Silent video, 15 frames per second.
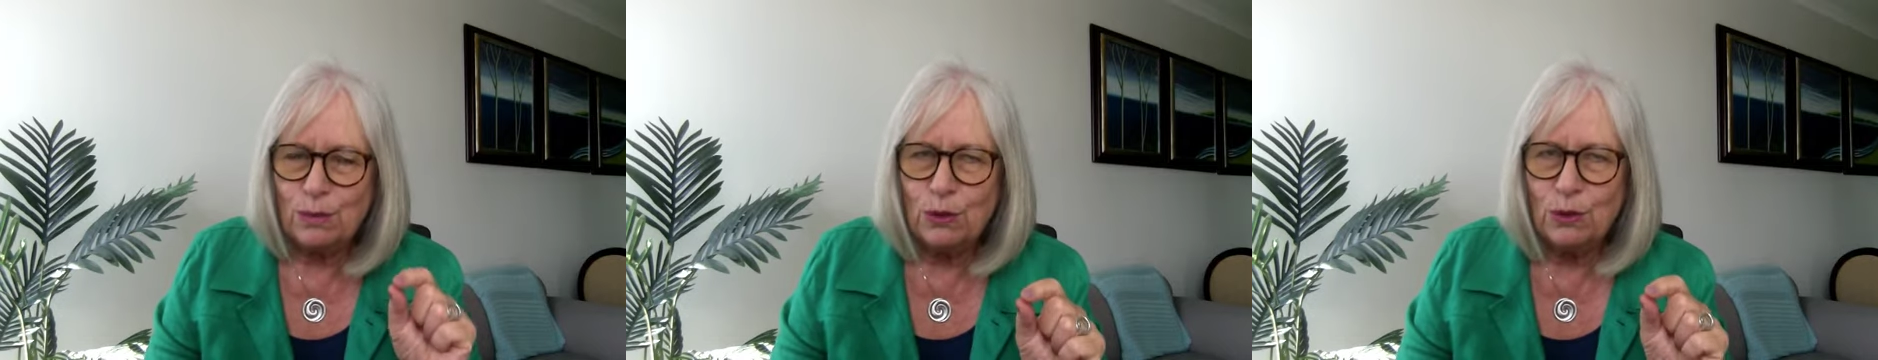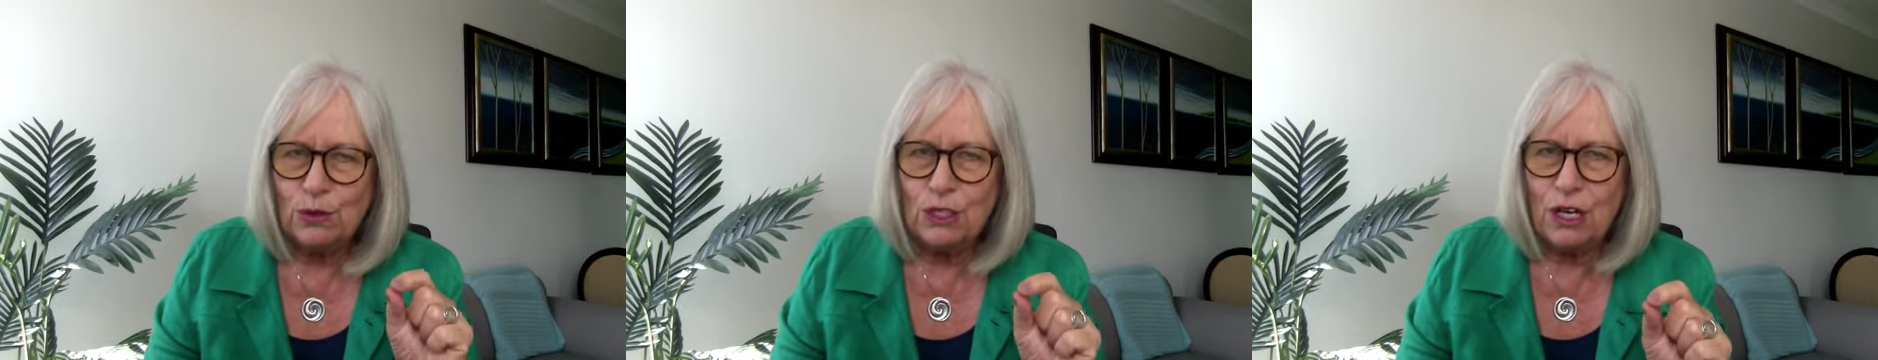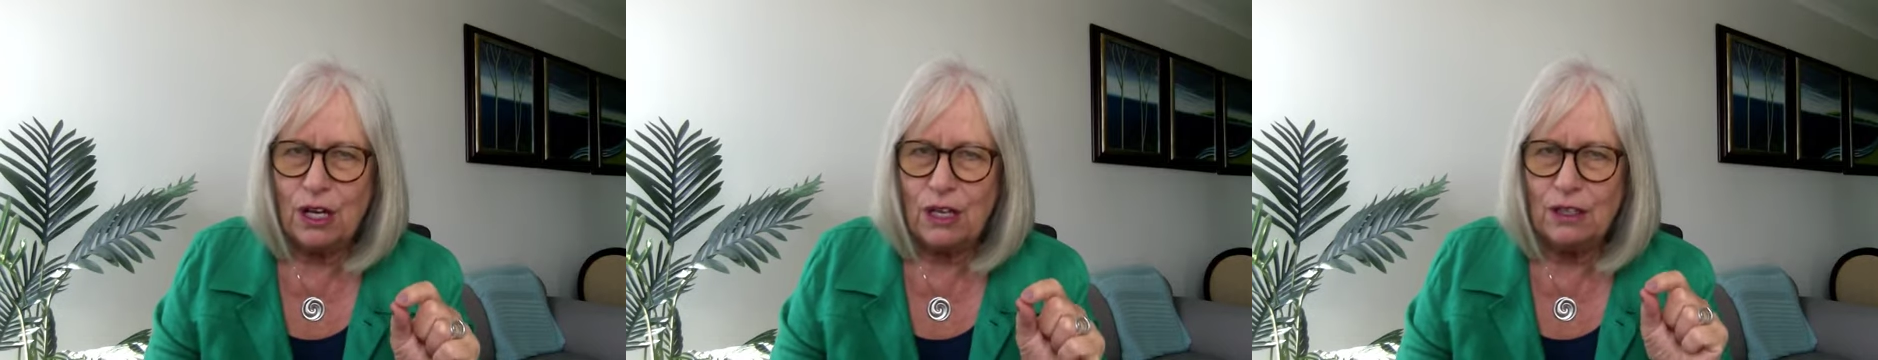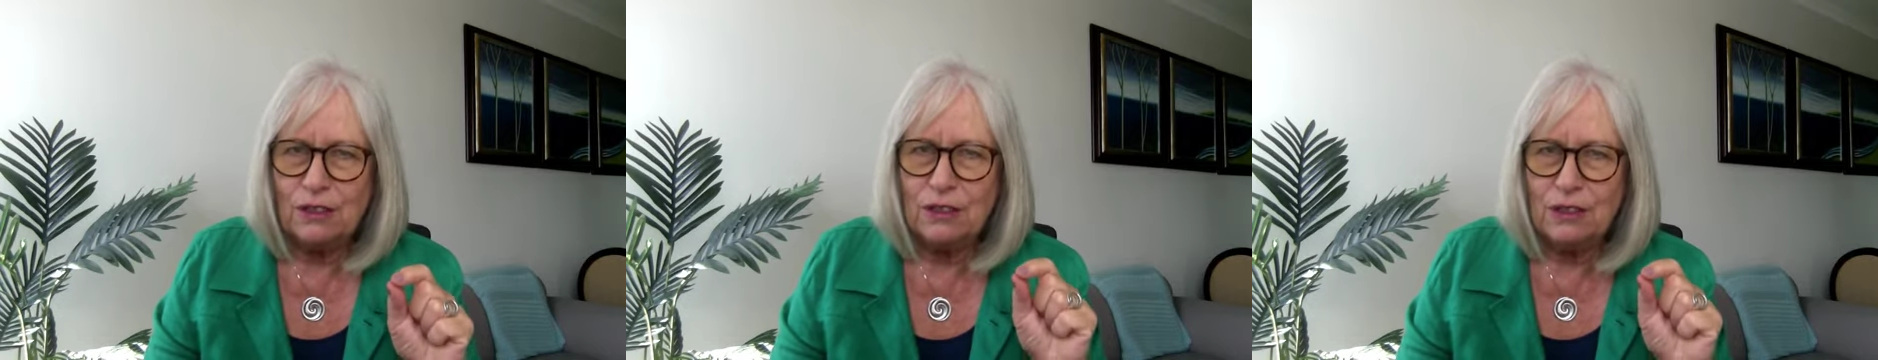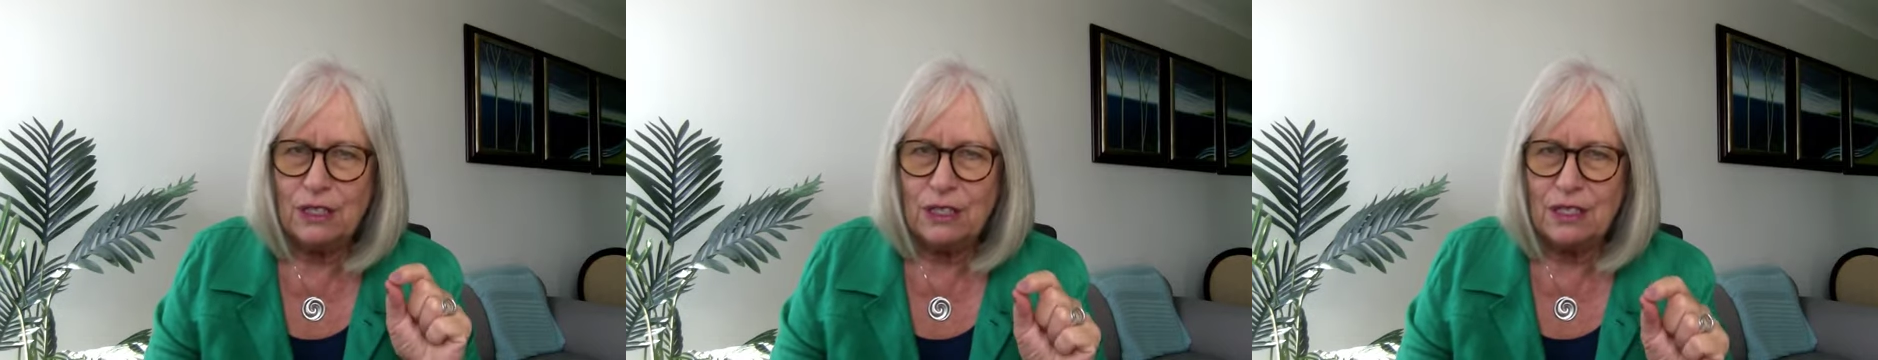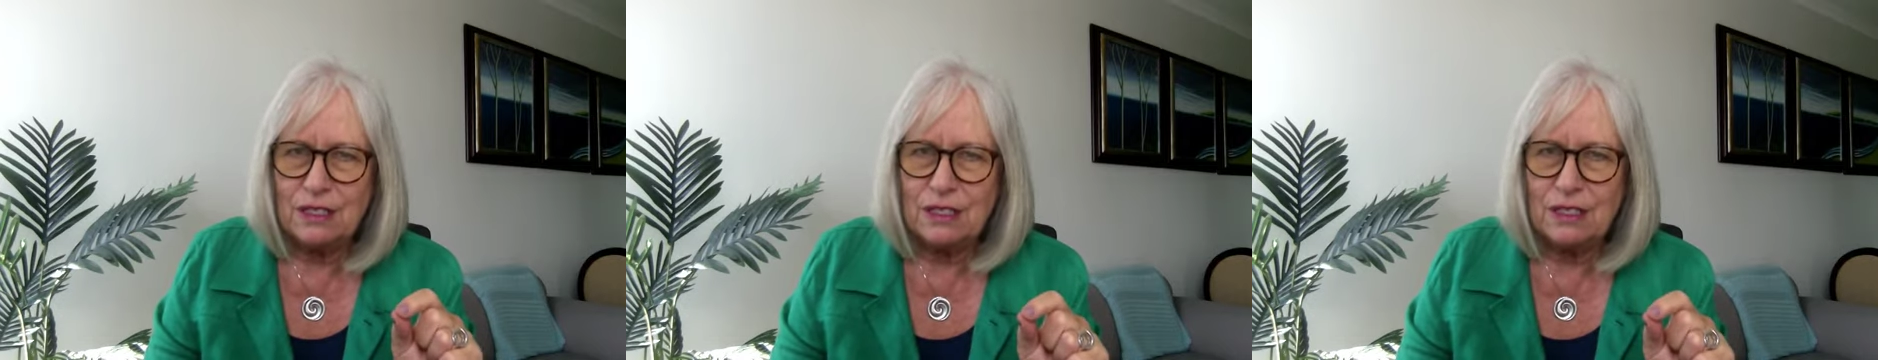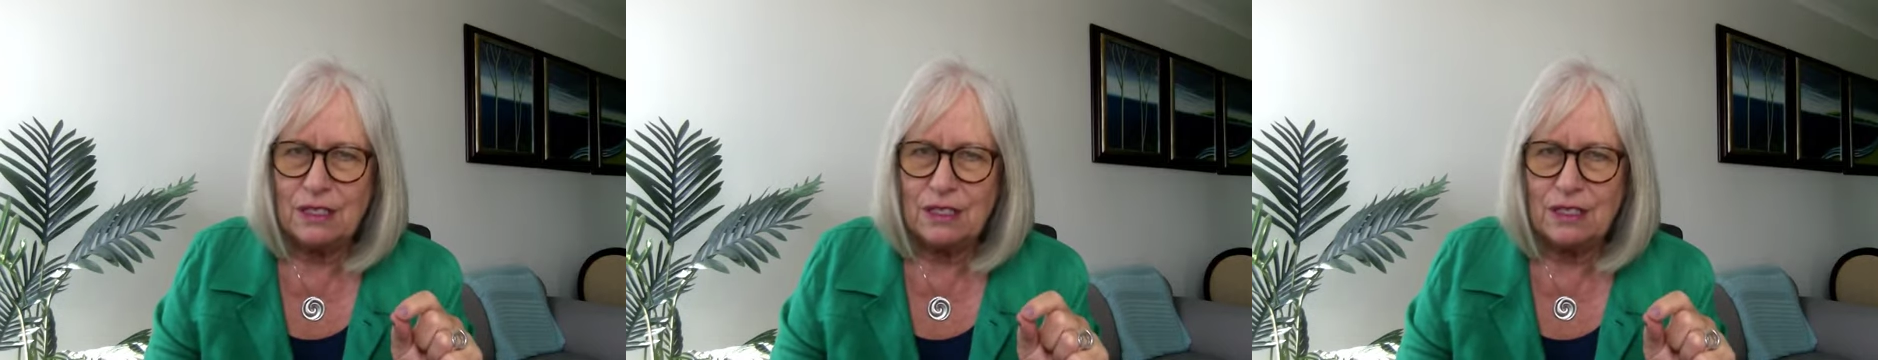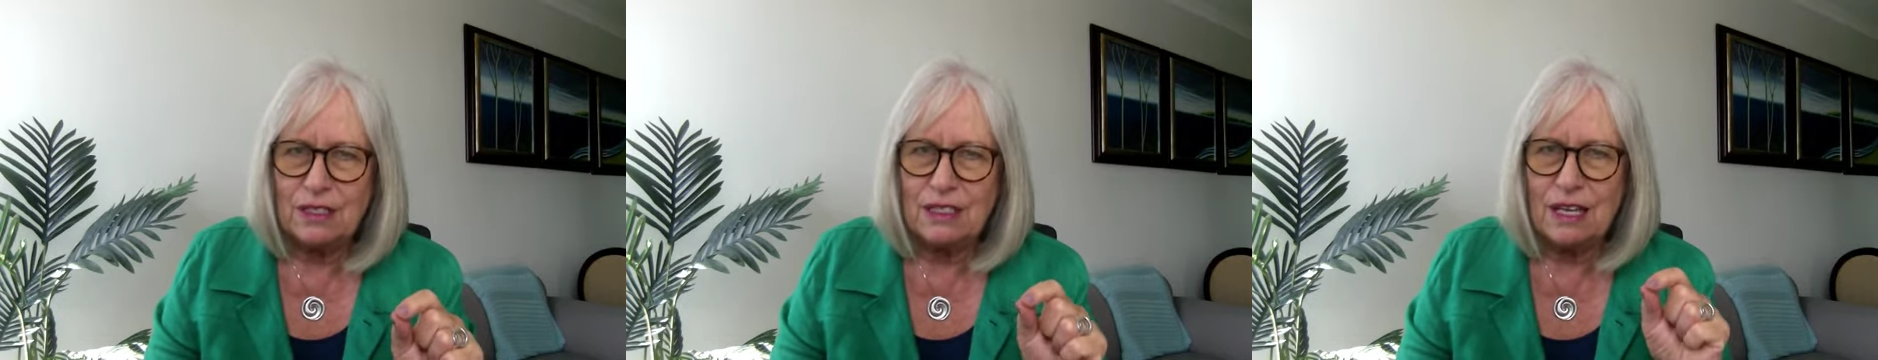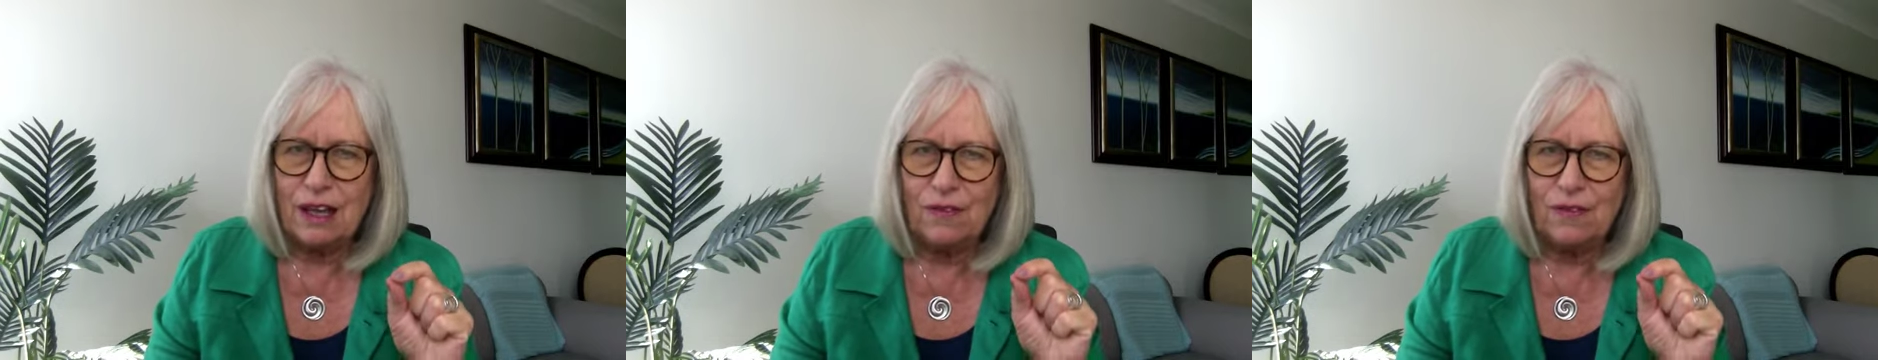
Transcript: childhood incidents are